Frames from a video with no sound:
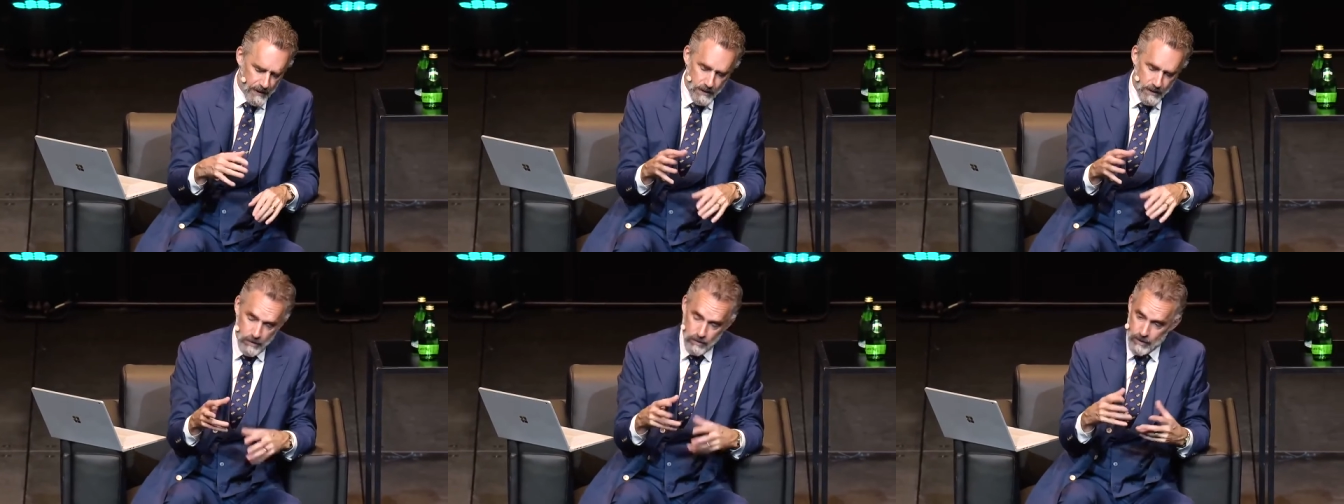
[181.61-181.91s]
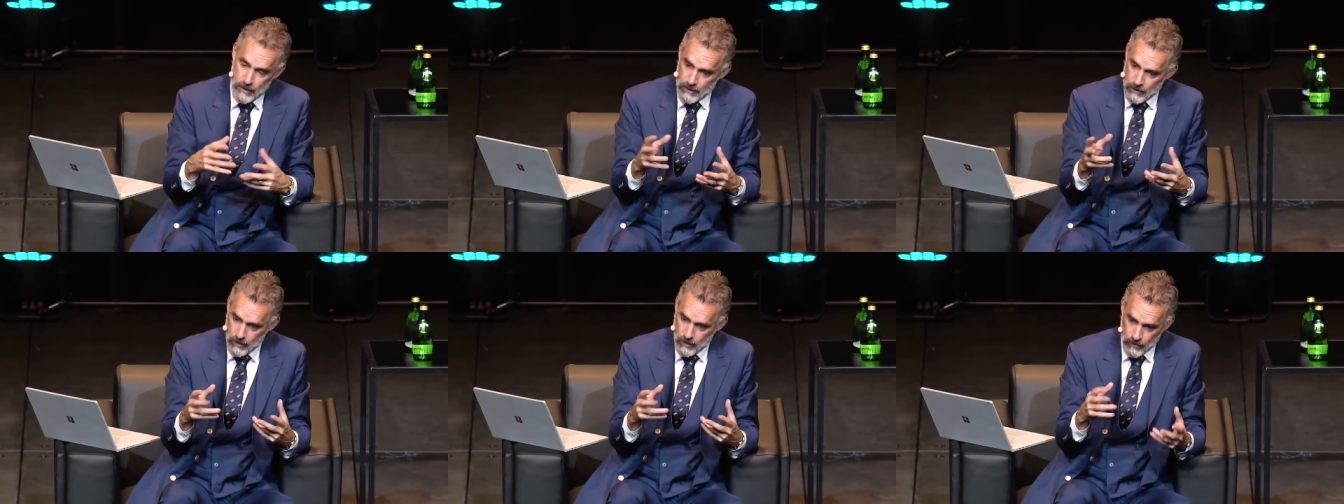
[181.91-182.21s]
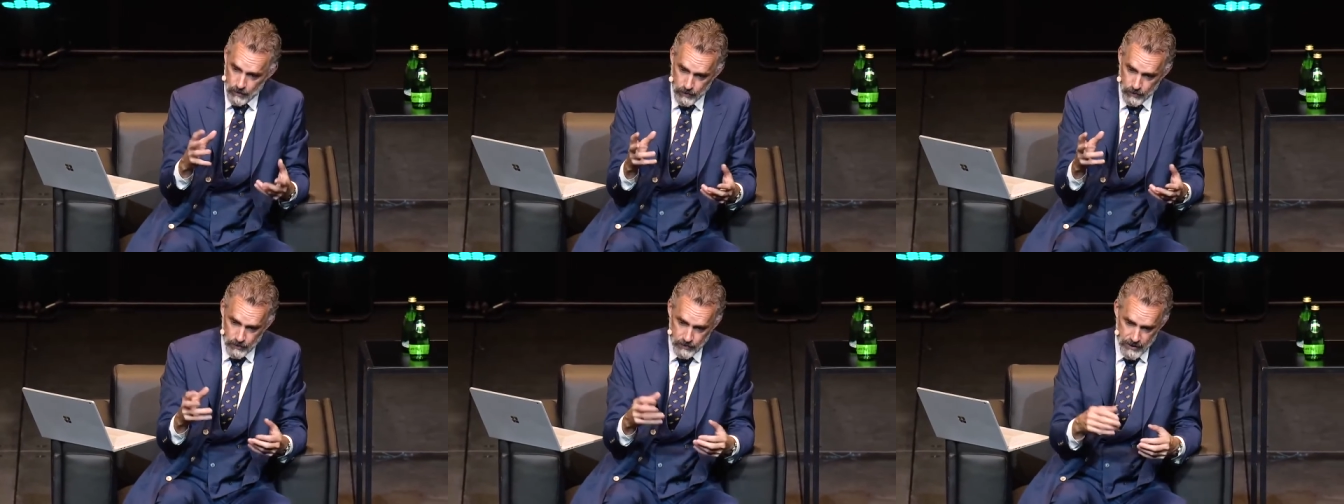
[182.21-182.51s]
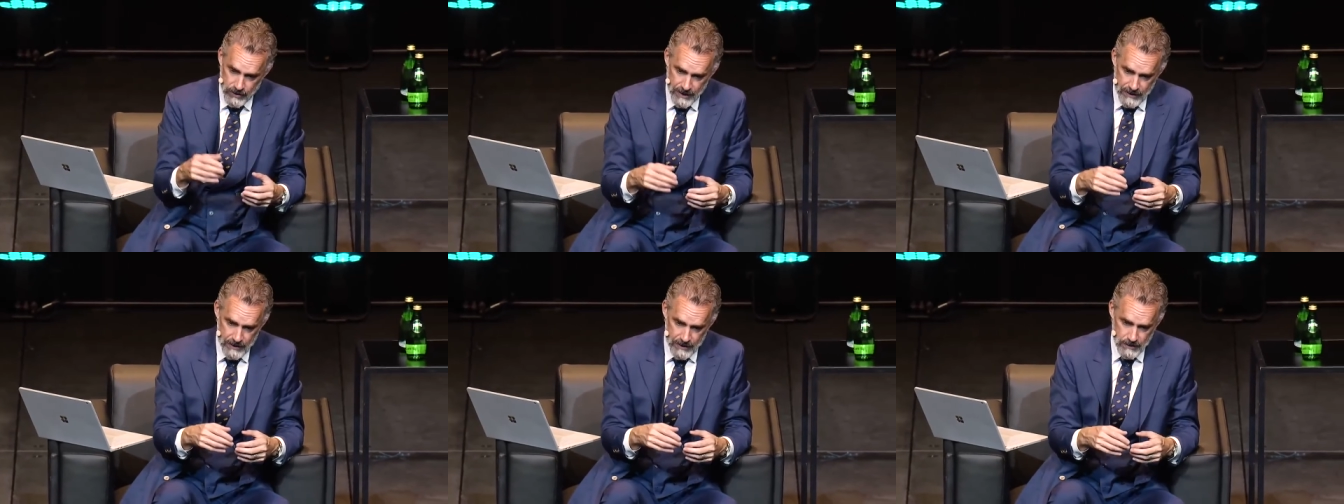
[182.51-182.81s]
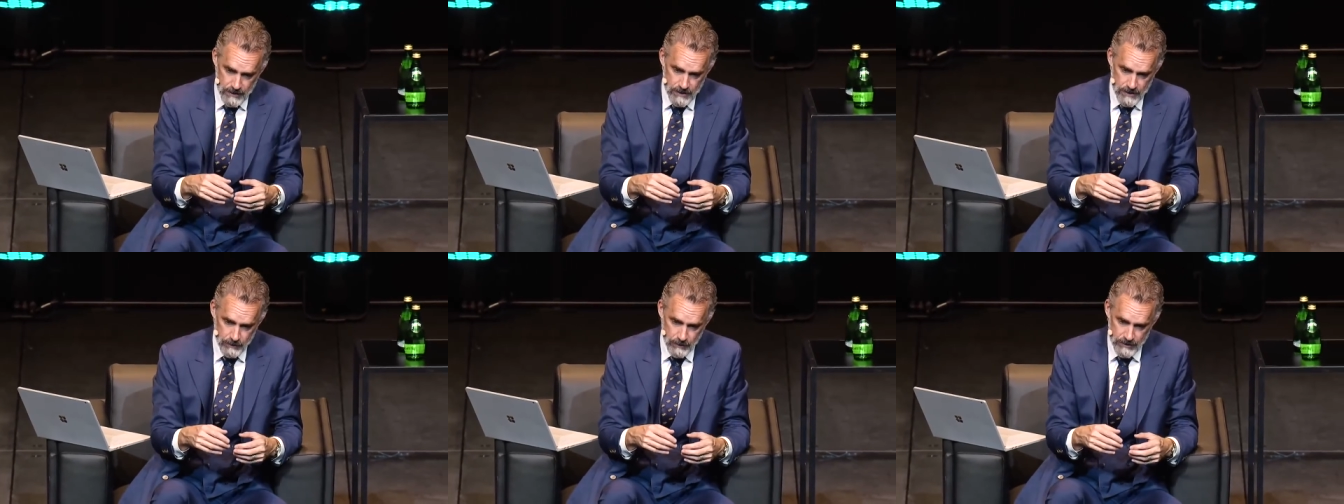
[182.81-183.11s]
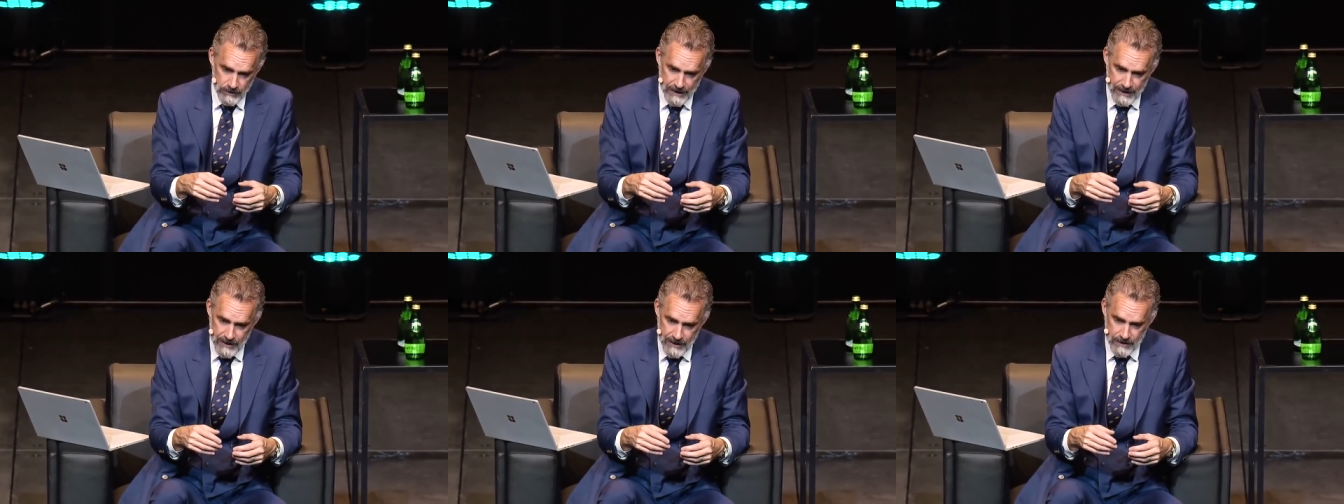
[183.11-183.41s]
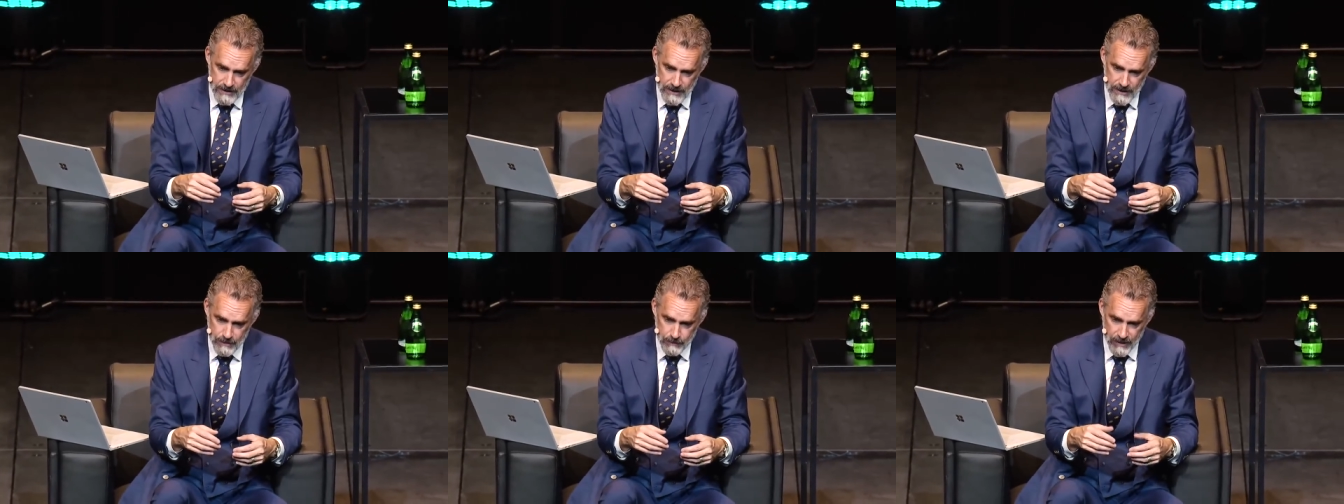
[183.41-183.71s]
you can hold those ideas
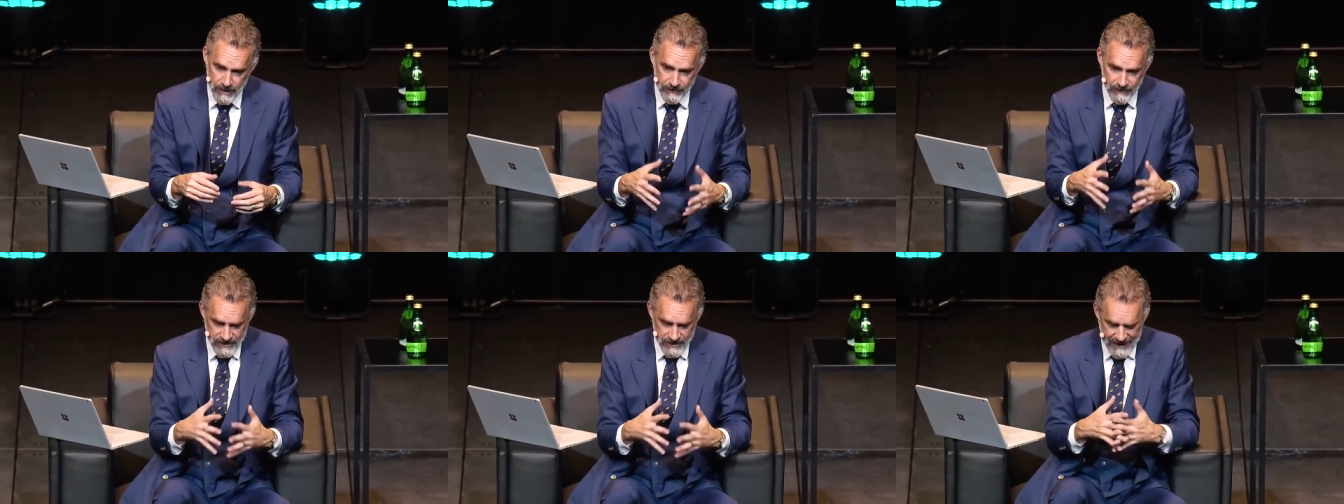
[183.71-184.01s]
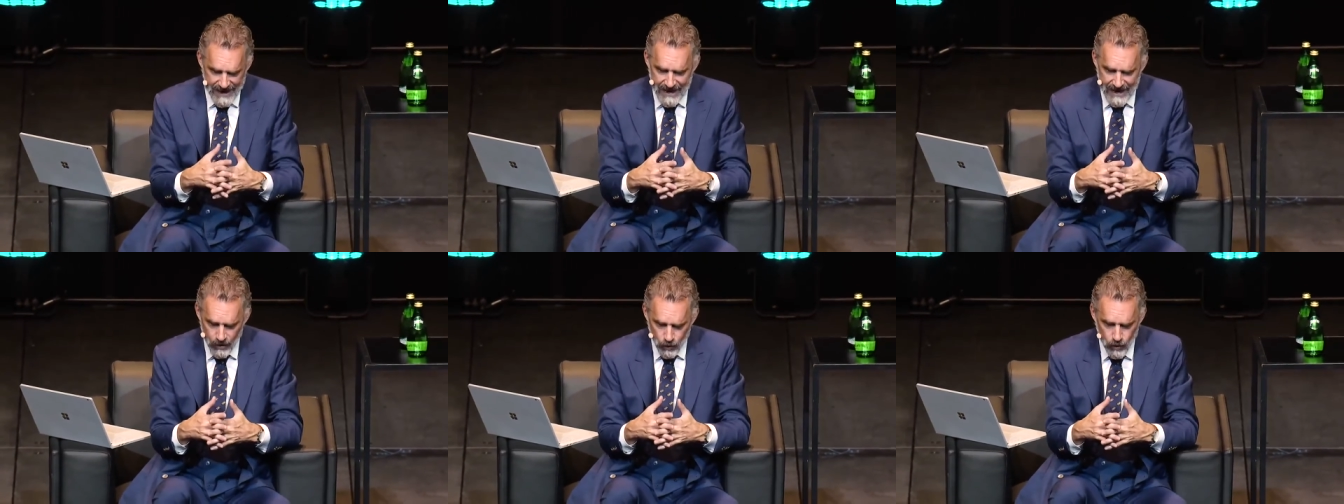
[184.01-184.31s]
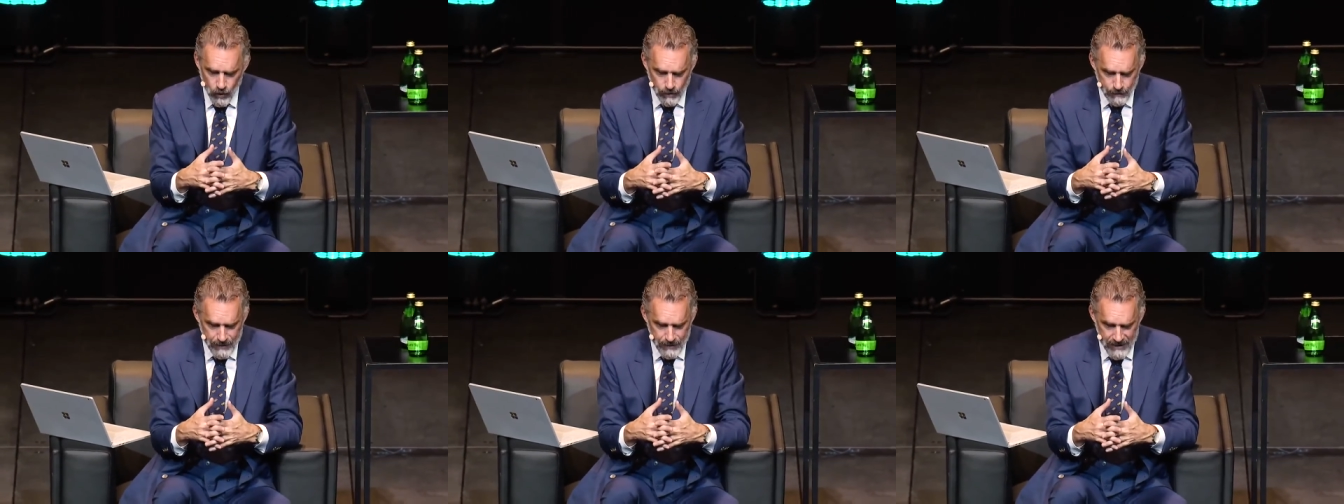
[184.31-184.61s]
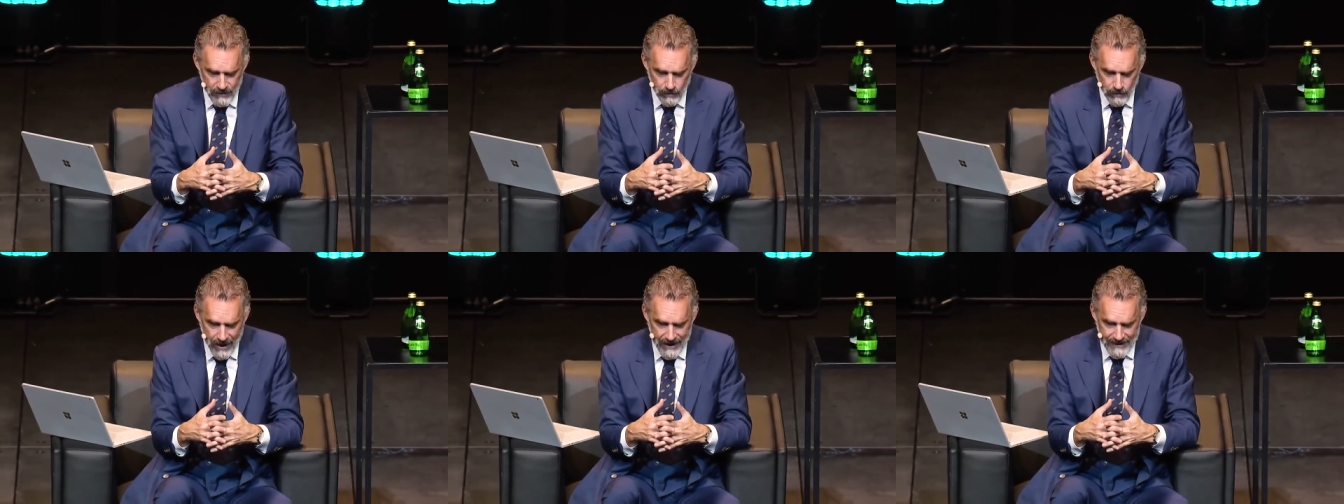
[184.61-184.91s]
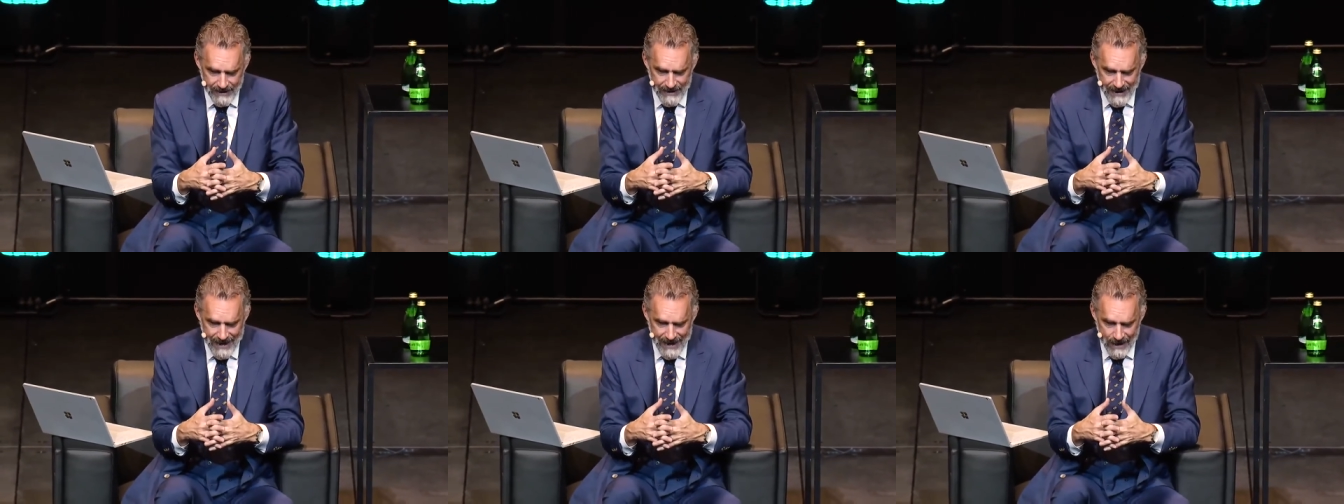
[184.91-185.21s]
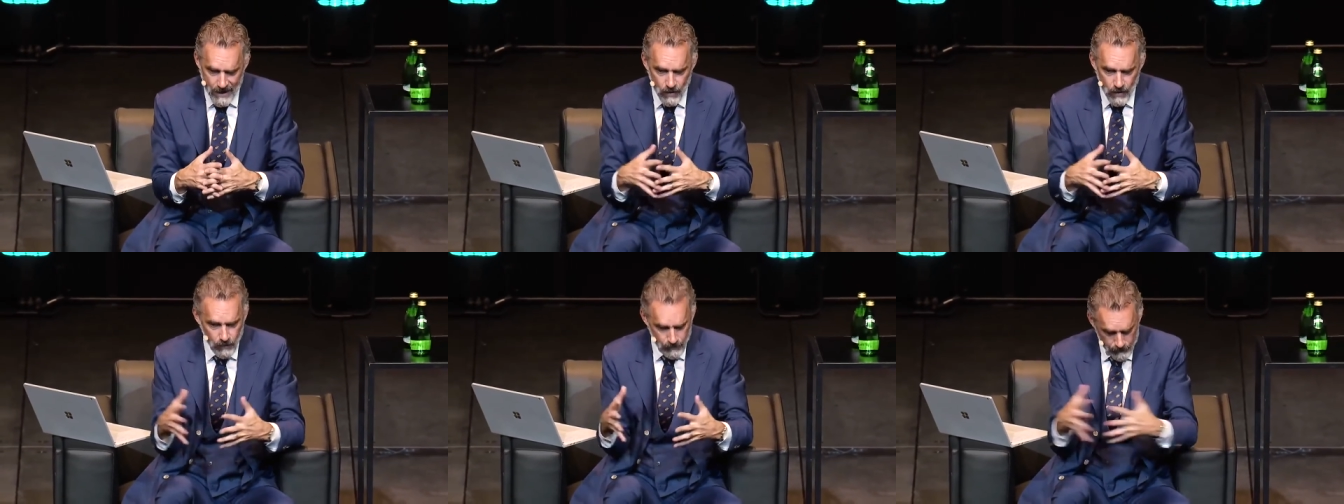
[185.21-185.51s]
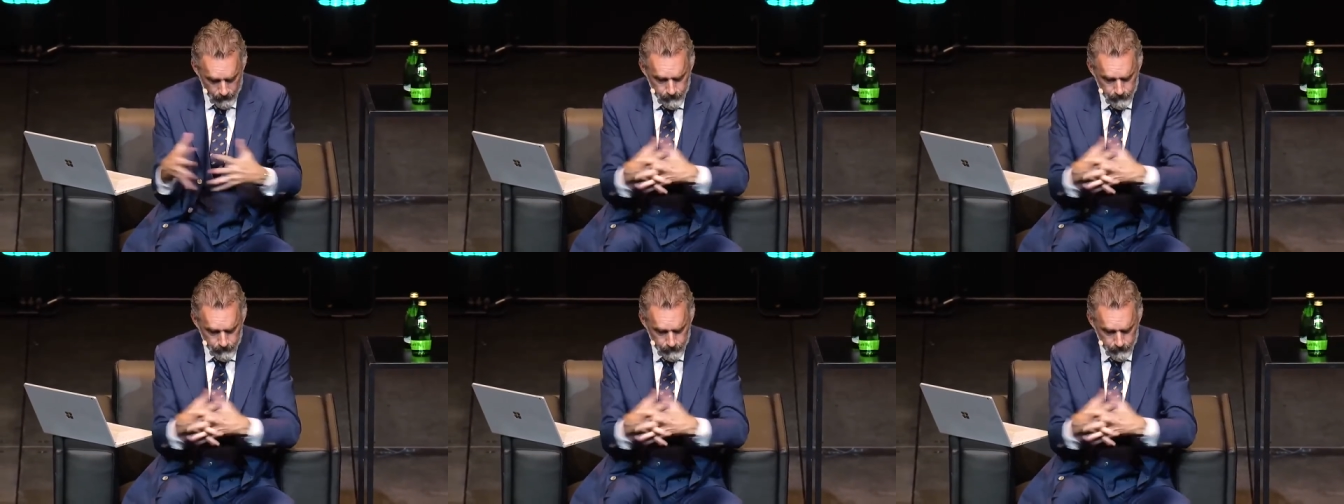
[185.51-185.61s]
simultaneously, but if it's A or B right now,